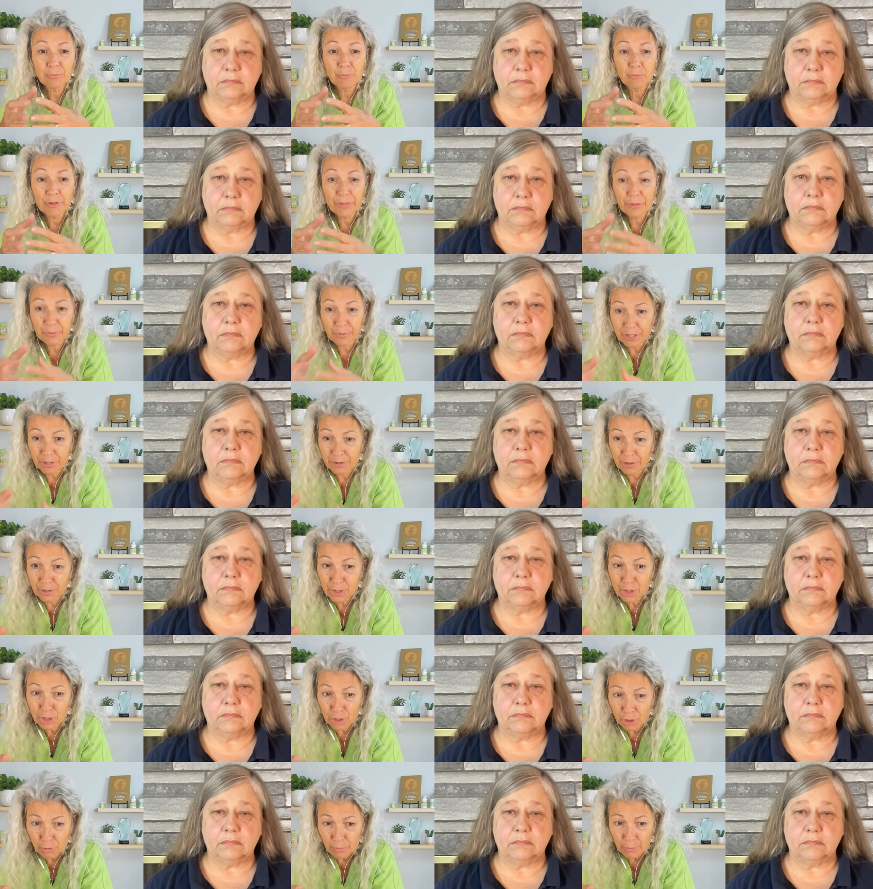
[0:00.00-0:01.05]
Speaker 1: when they're in the
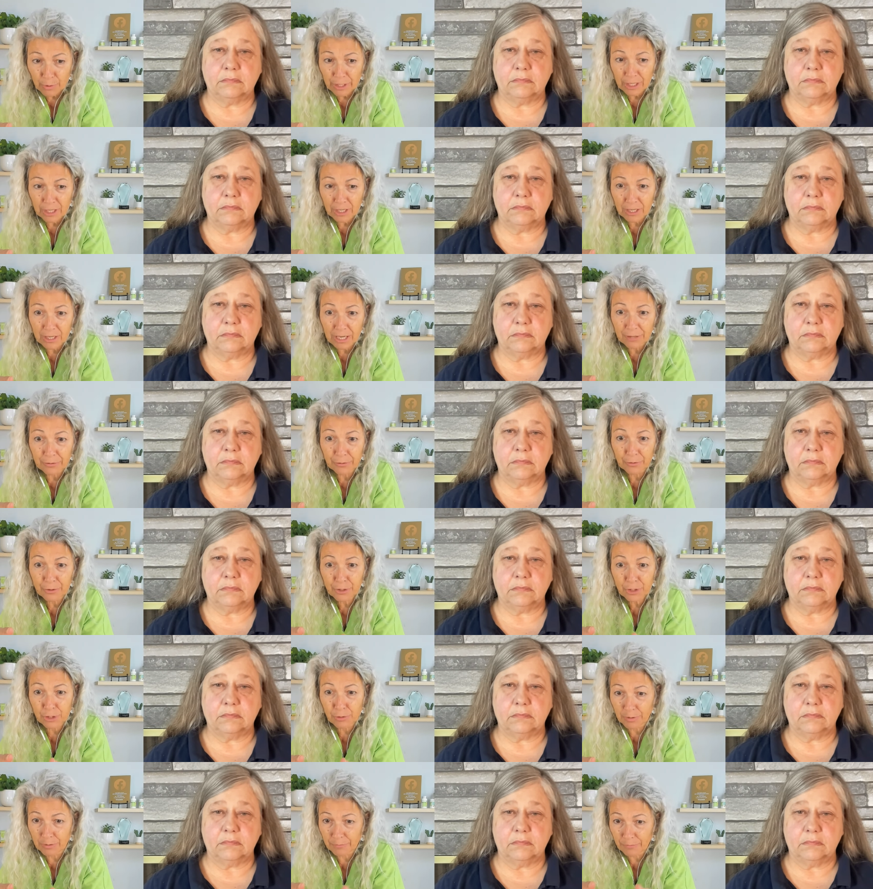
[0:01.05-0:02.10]
show ring and they're
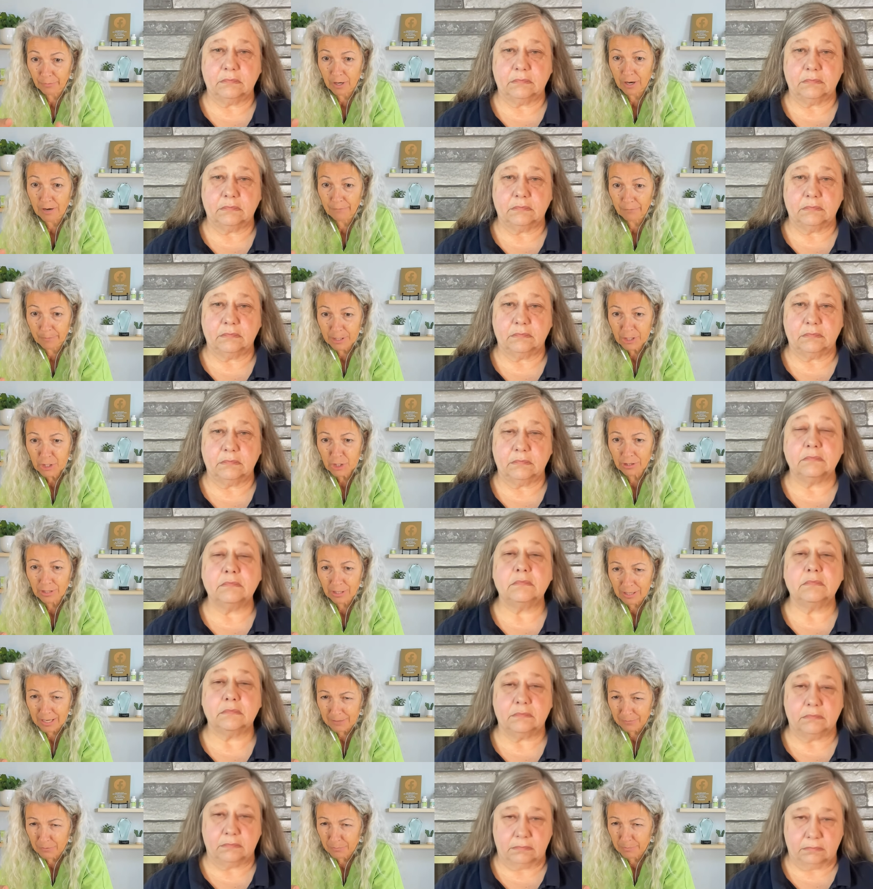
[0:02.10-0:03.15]
showing for conformation,
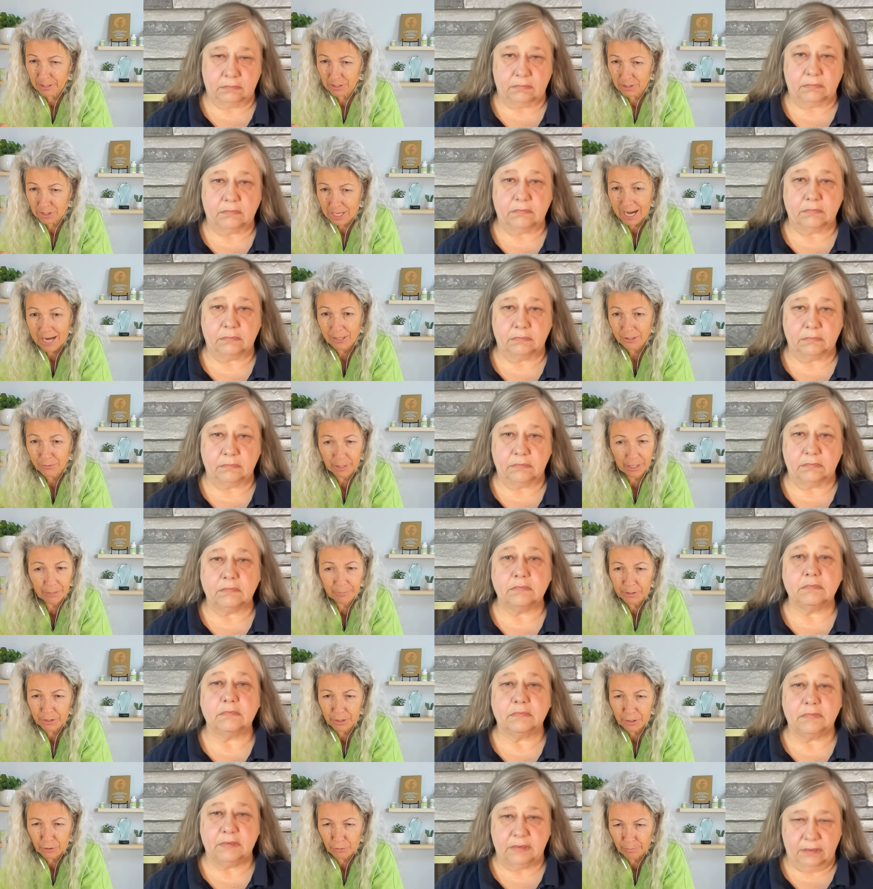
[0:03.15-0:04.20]
they have to be intact, right? I'm
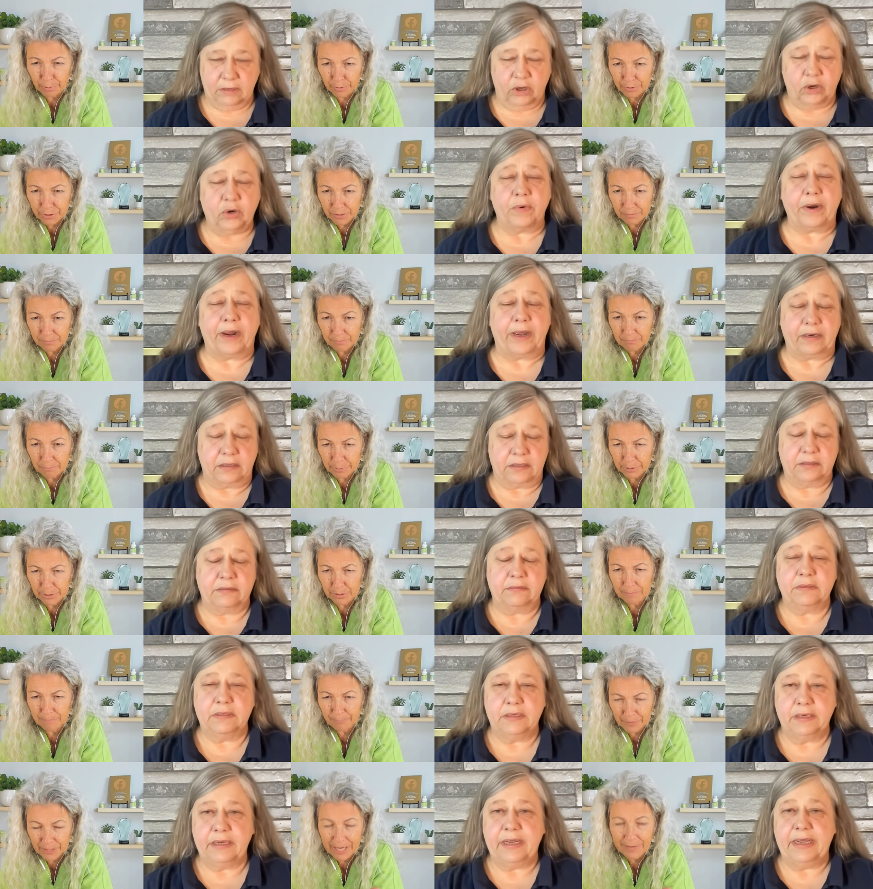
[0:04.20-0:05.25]
not a show Correct. Person, but
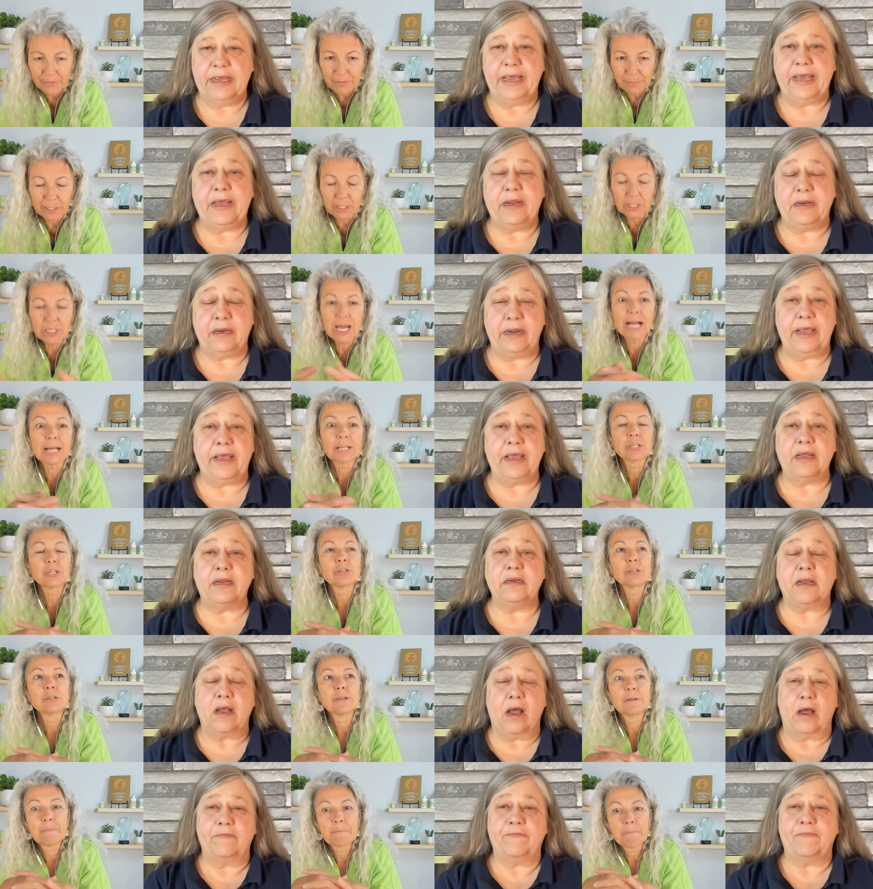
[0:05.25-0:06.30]
they have in, to be intact. In
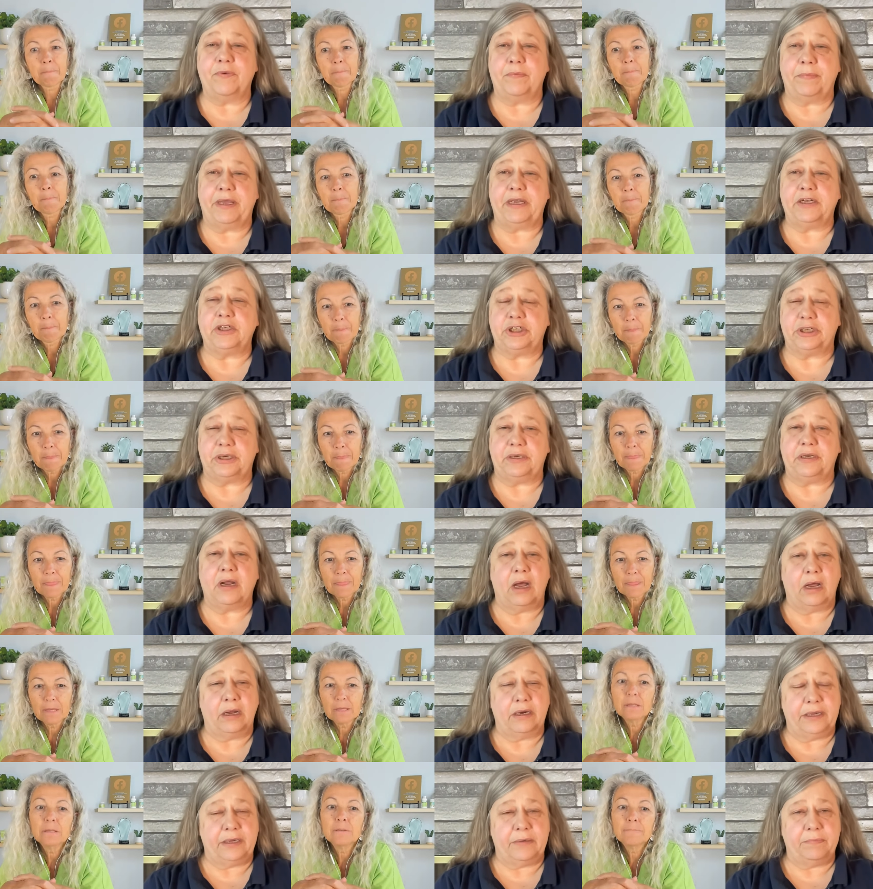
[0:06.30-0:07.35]
Speaker 2: conformation,
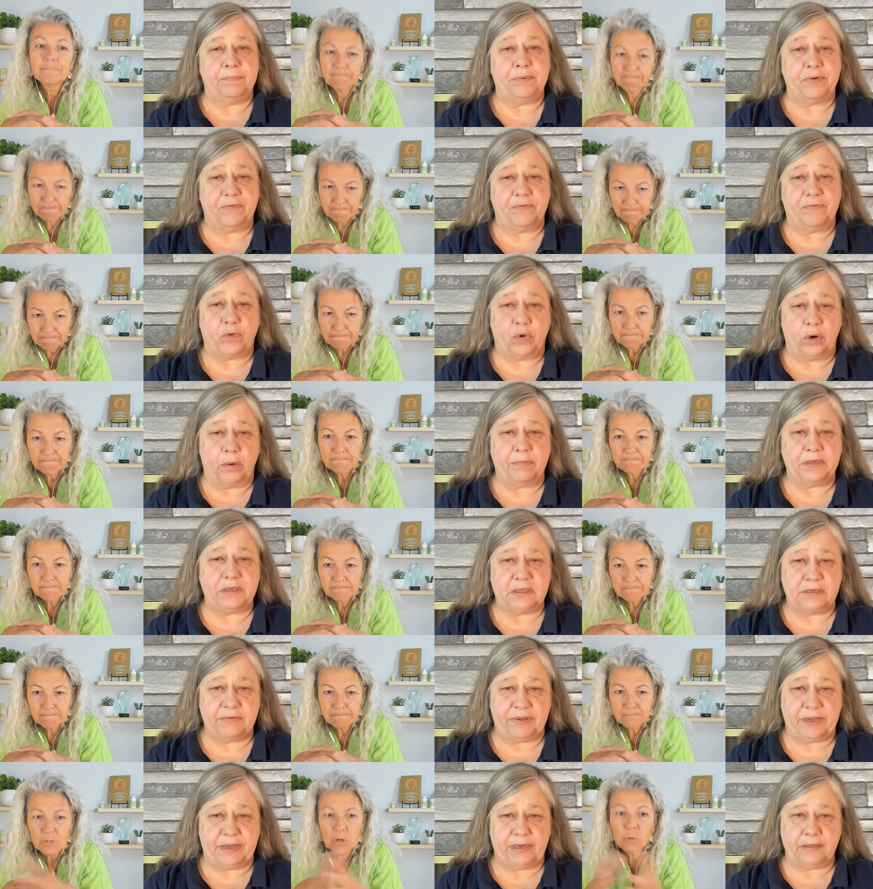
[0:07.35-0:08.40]
not in performance
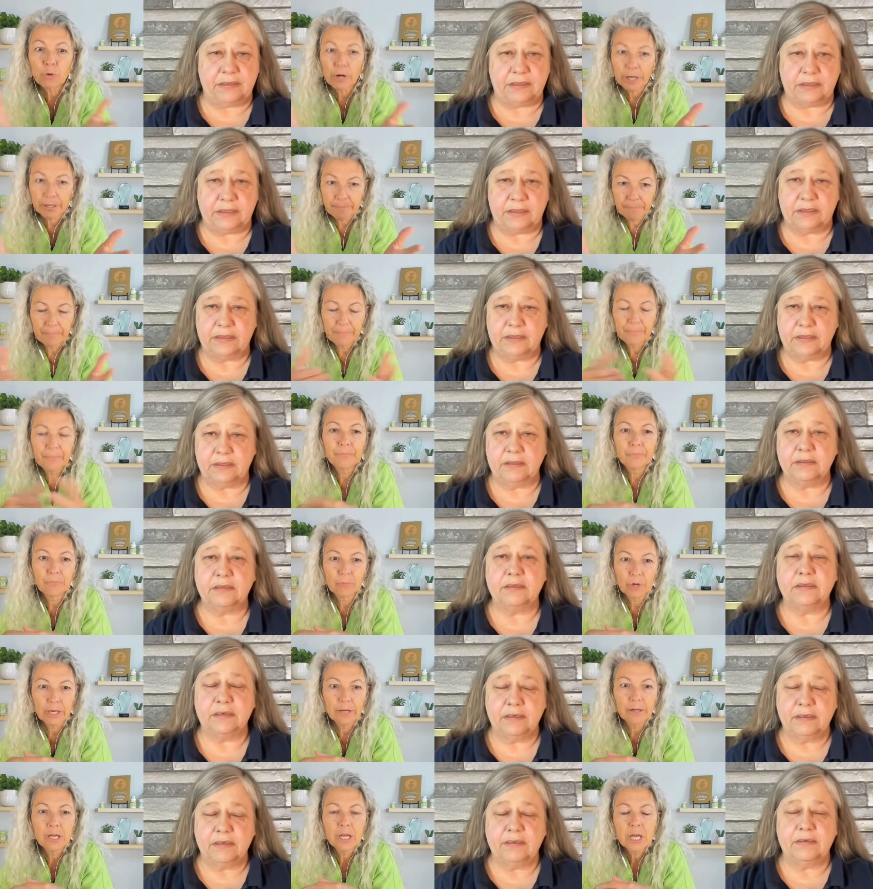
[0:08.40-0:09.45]
events.
Speaker 1: Right.
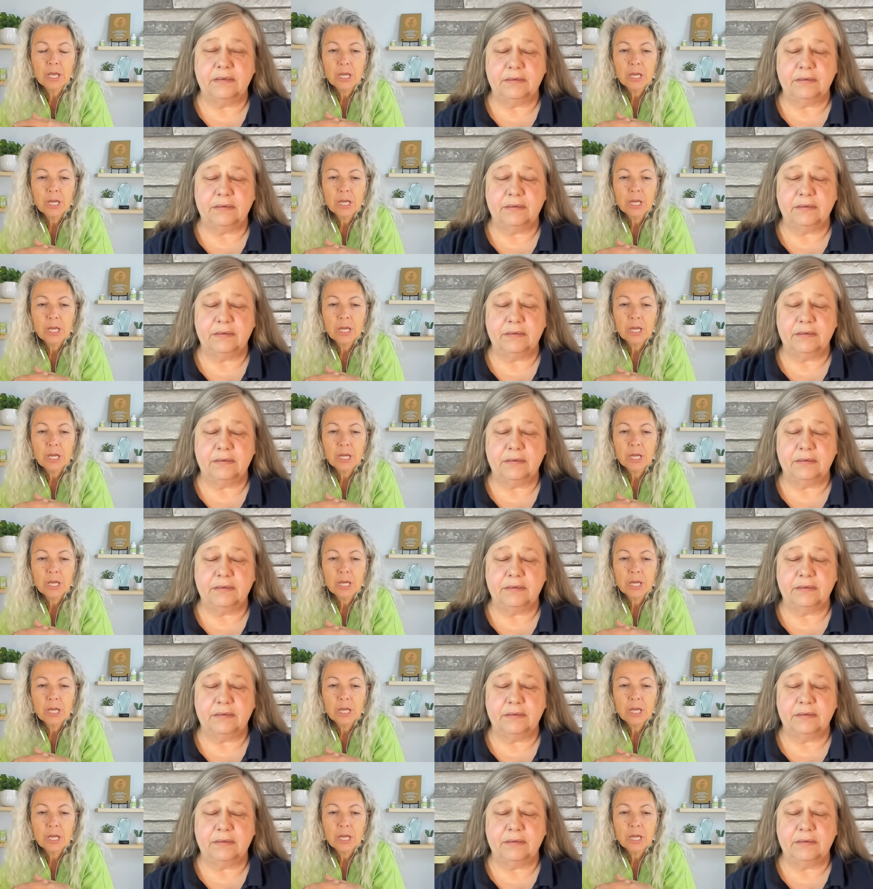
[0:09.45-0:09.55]
Right.